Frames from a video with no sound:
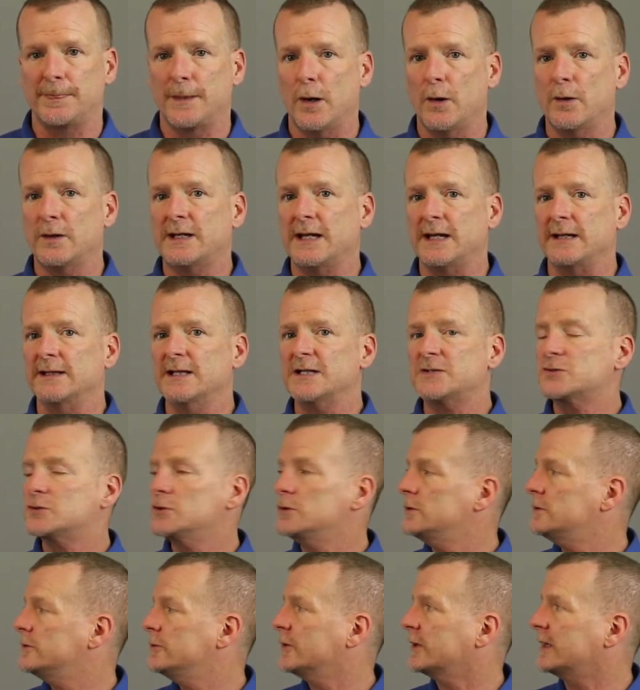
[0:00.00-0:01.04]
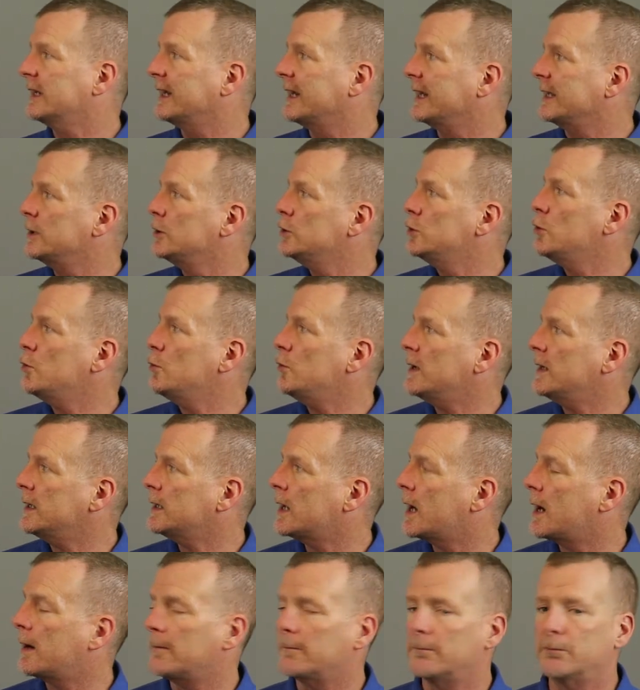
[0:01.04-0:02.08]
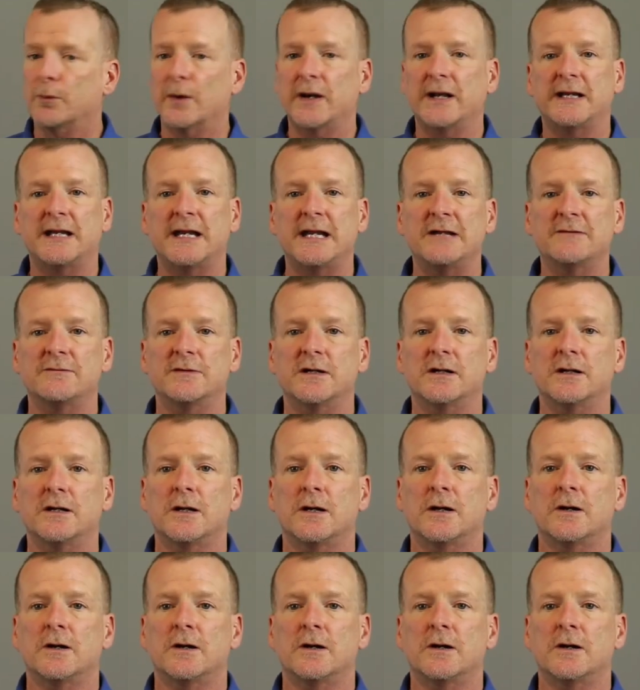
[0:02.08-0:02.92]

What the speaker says: Okay, let's look at a unit break-even